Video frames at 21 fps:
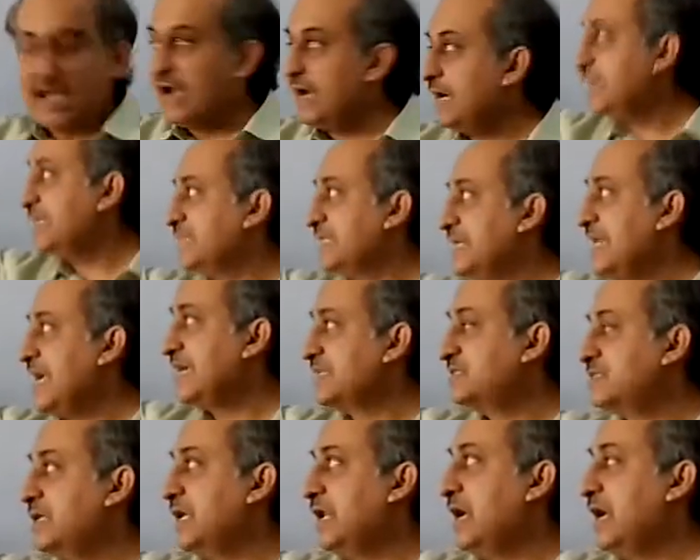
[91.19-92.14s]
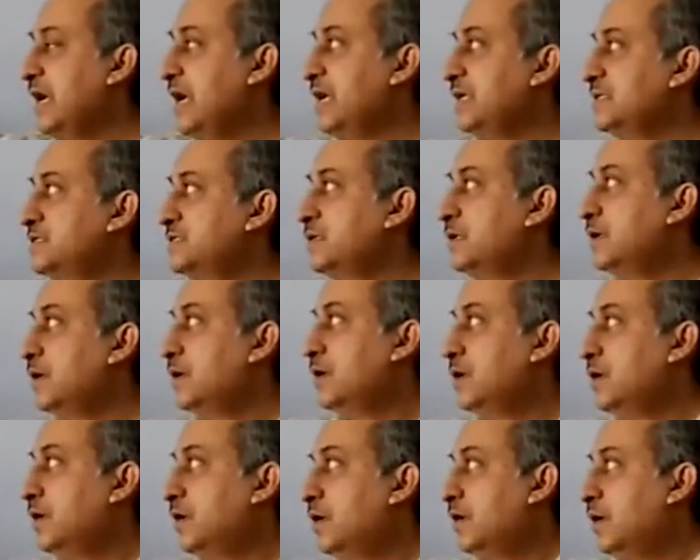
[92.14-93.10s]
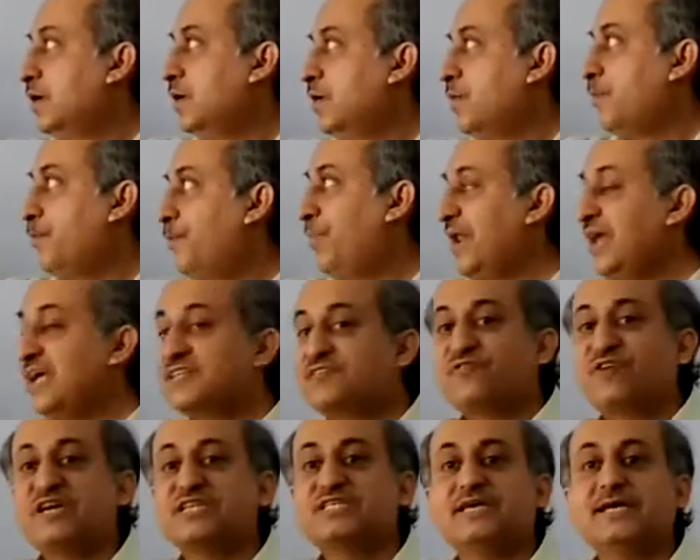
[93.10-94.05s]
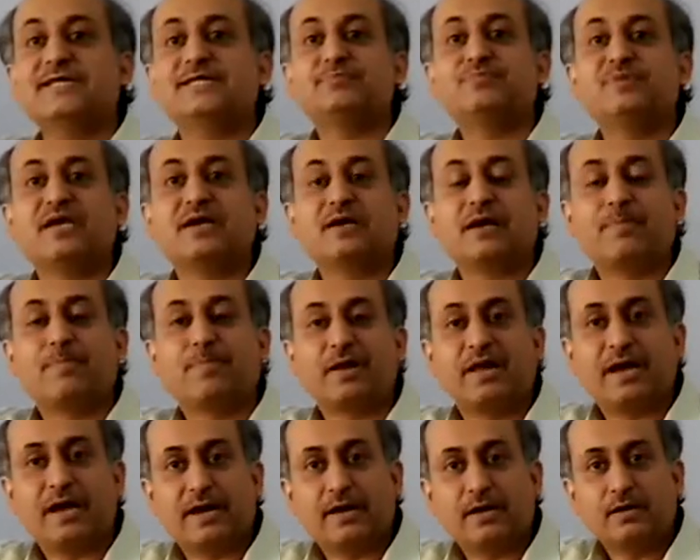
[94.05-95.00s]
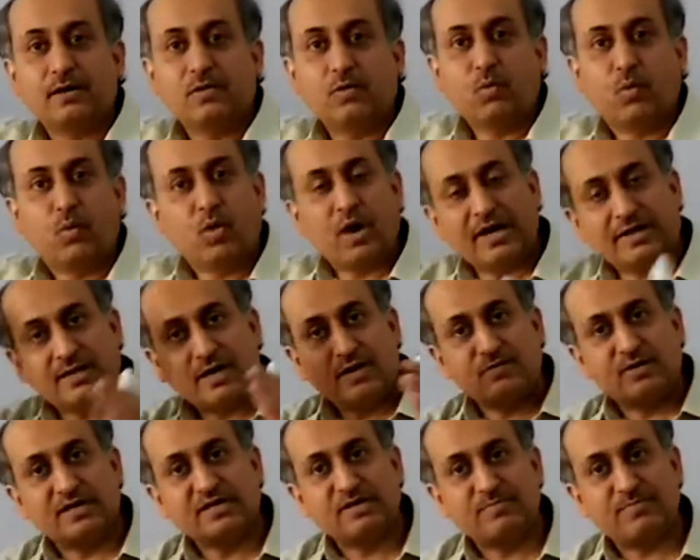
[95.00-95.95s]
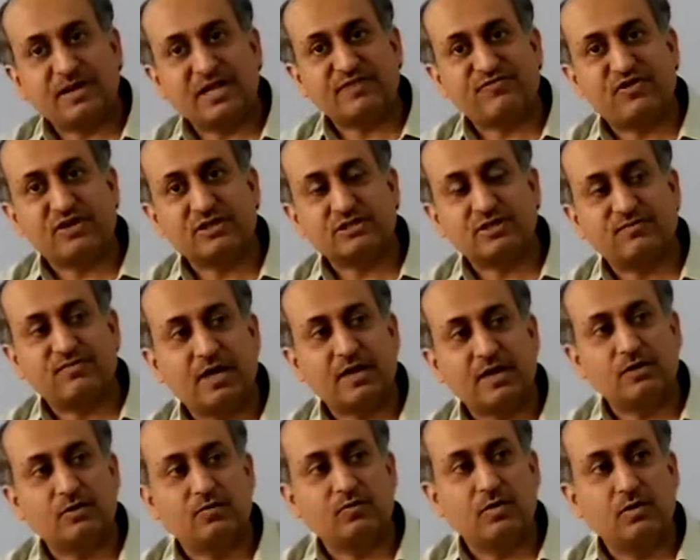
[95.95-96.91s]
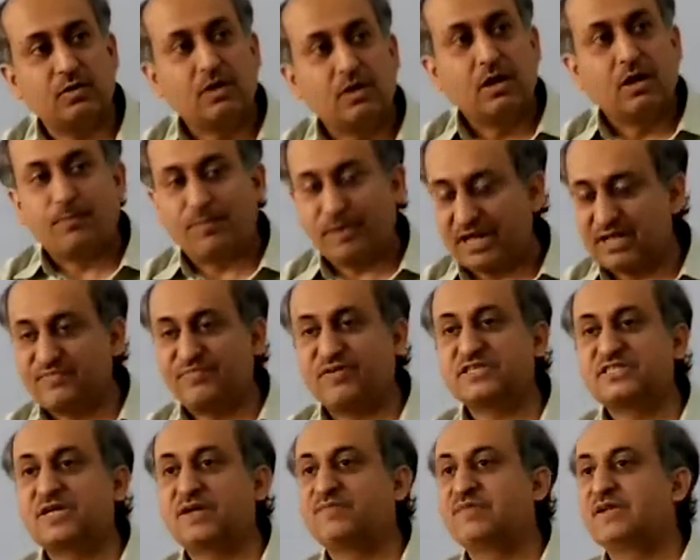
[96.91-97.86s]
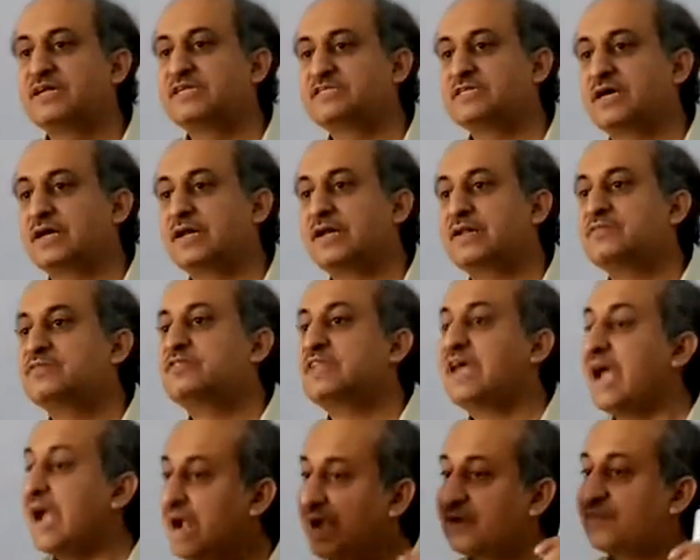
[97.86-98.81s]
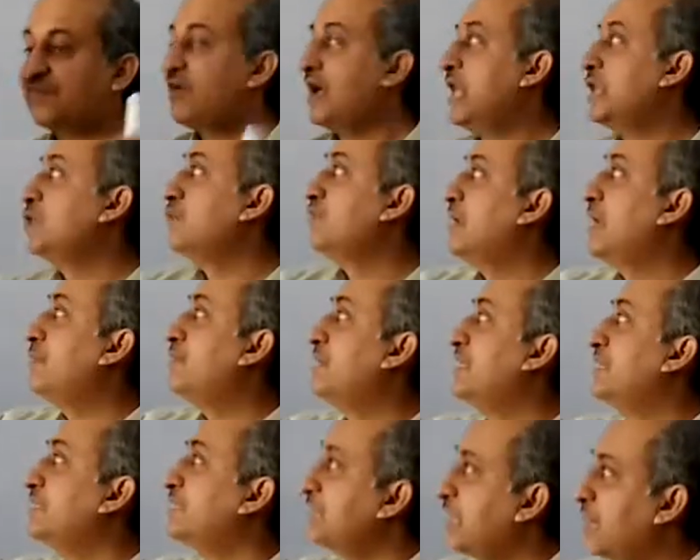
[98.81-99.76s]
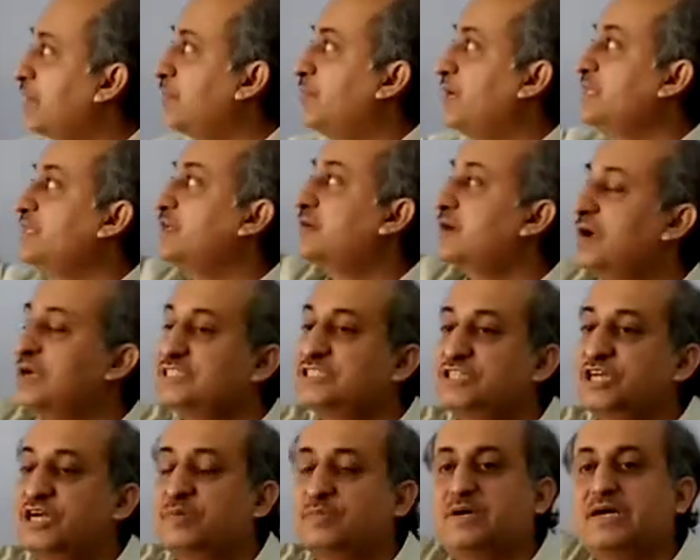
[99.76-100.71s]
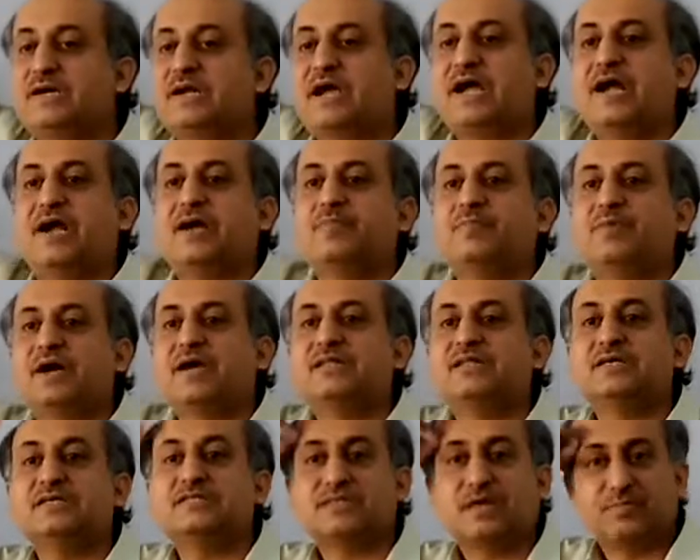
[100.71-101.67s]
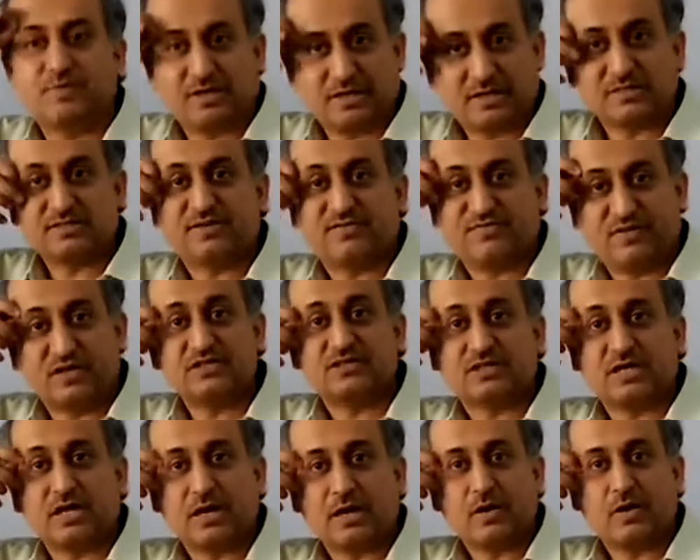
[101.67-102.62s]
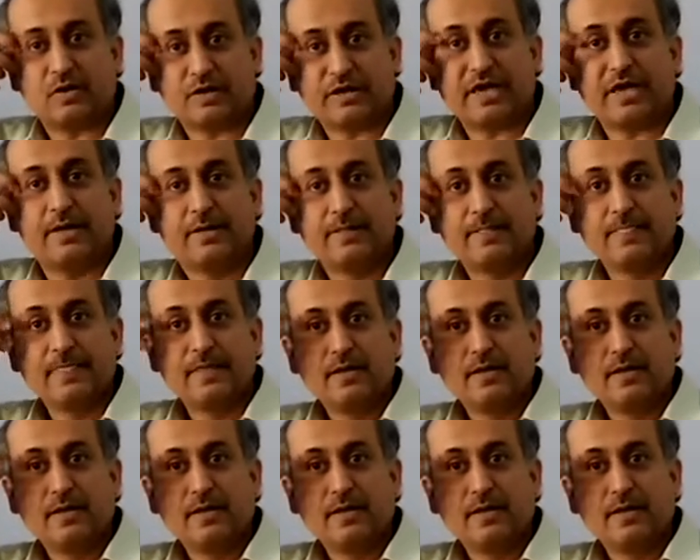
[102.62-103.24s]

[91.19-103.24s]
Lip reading: and in the next class, plus function is being applied. Whatever the plus function value, plus function will return, that value will be returned by the const statement and by the sum recursive function. Okay,